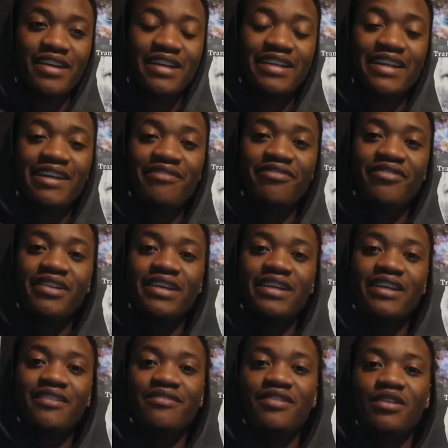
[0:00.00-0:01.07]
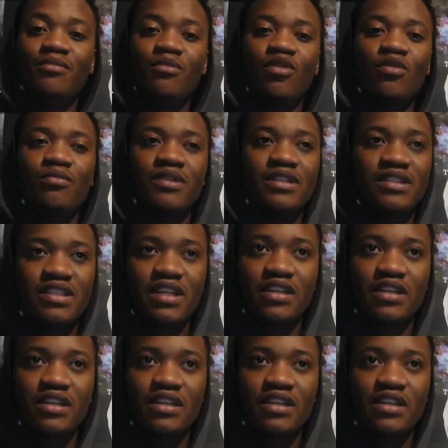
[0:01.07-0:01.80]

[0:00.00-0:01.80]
at every given moment,